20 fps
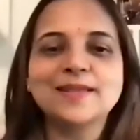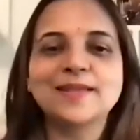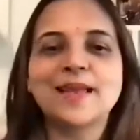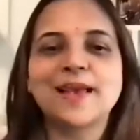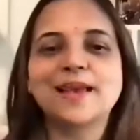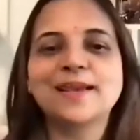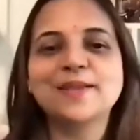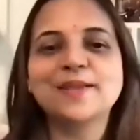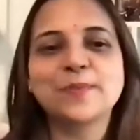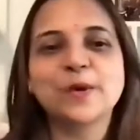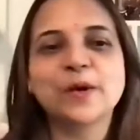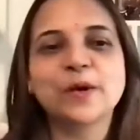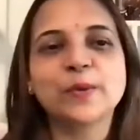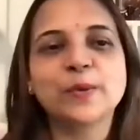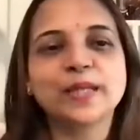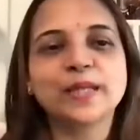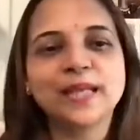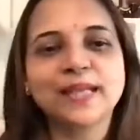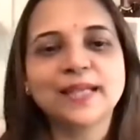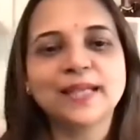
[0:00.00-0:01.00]
that
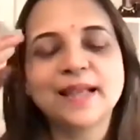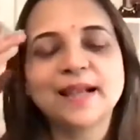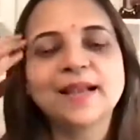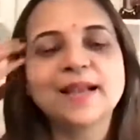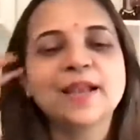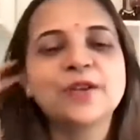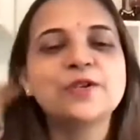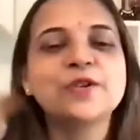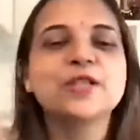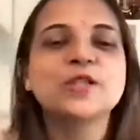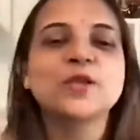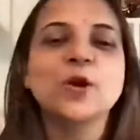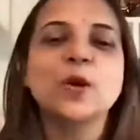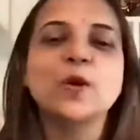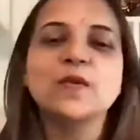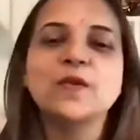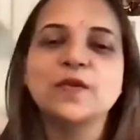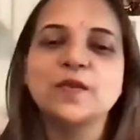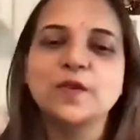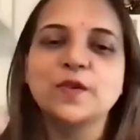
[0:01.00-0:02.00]
Bhagavad Gita can
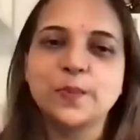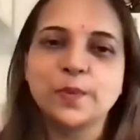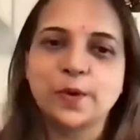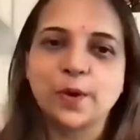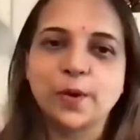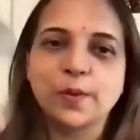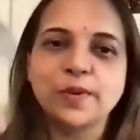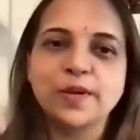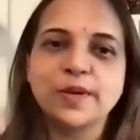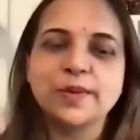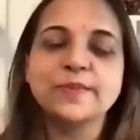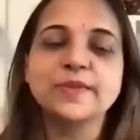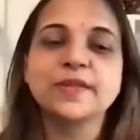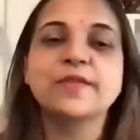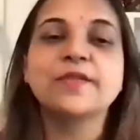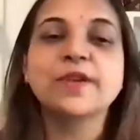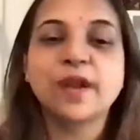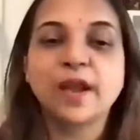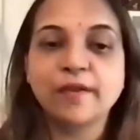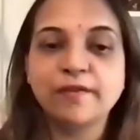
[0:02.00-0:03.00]
resolve our problems,
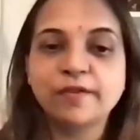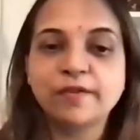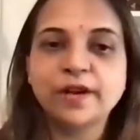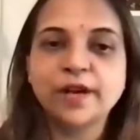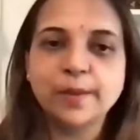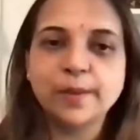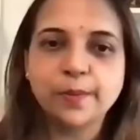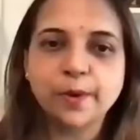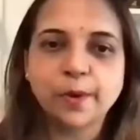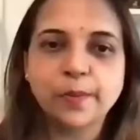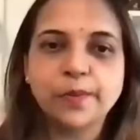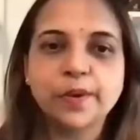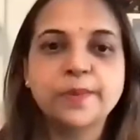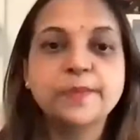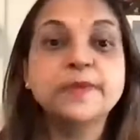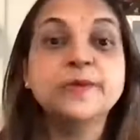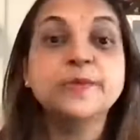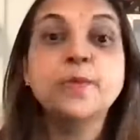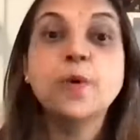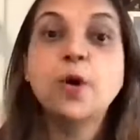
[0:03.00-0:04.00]
our everyday
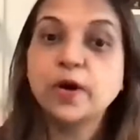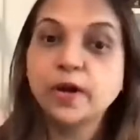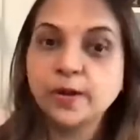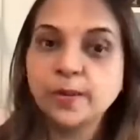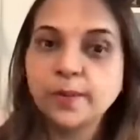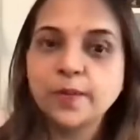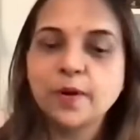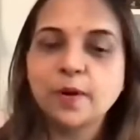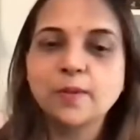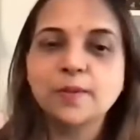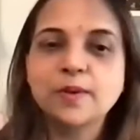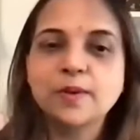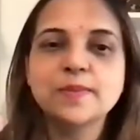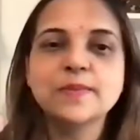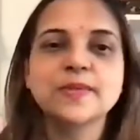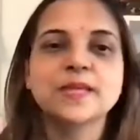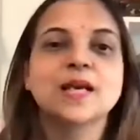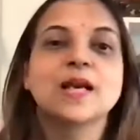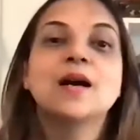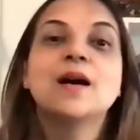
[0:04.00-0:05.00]
problems, modern
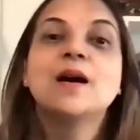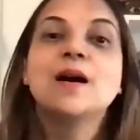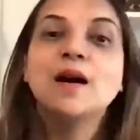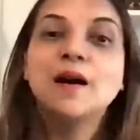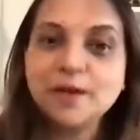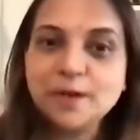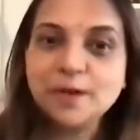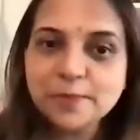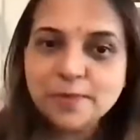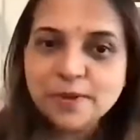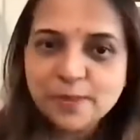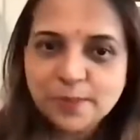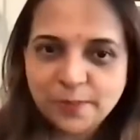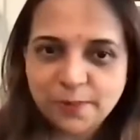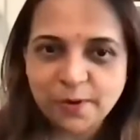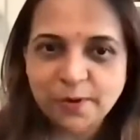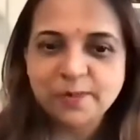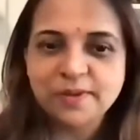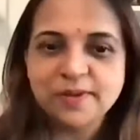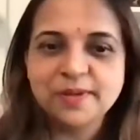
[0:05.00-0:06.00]
problems, urban
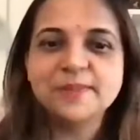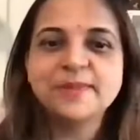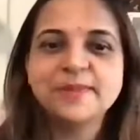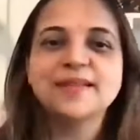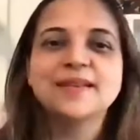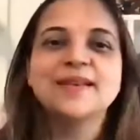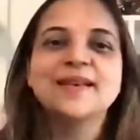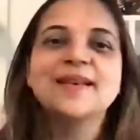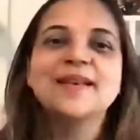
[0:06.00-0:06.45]
problems.